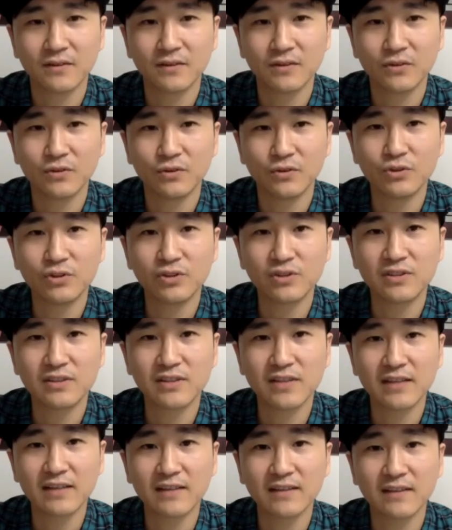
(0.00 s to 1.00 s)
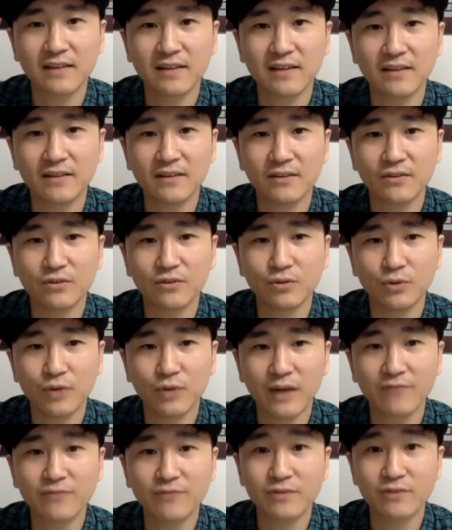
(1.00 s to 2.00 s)
You just stated that you
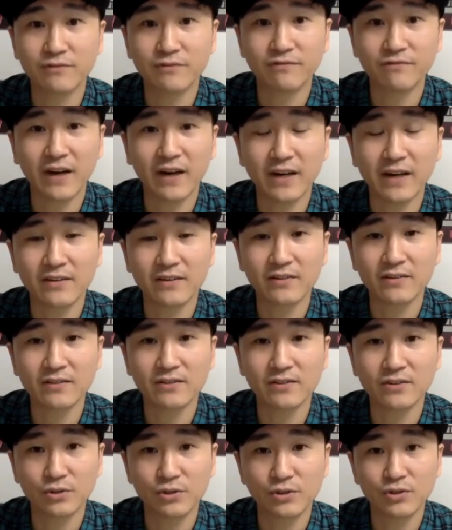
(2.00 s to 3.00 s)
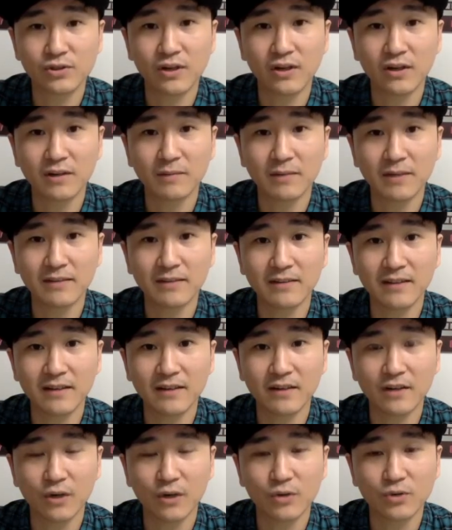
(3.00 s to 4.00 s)
have some fighters. Could you talk about
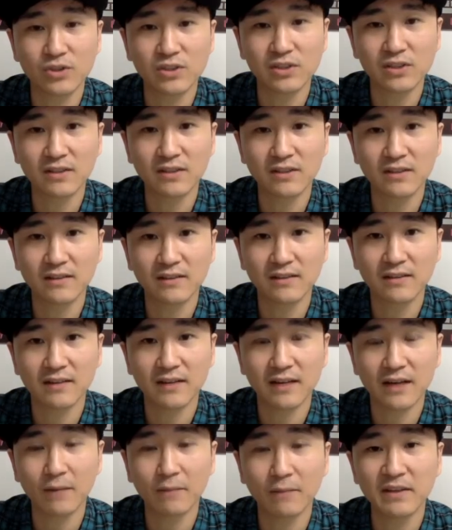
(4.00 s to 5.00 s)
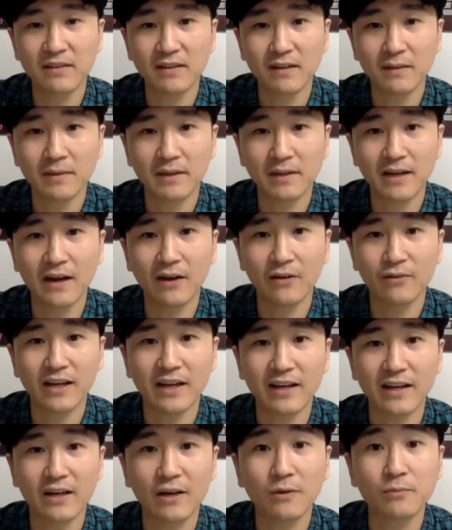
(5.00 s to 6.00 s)
that coaching and helping them and how
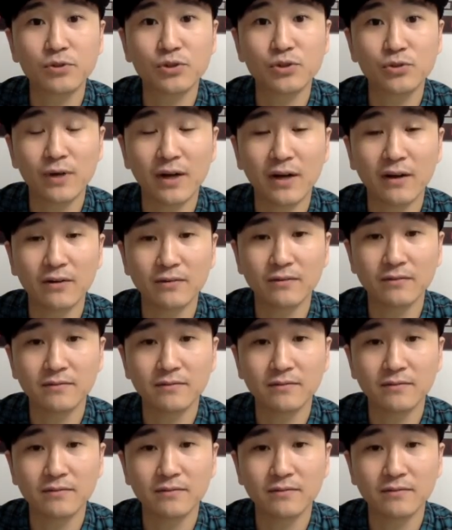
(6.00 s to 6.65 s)
that helps you out?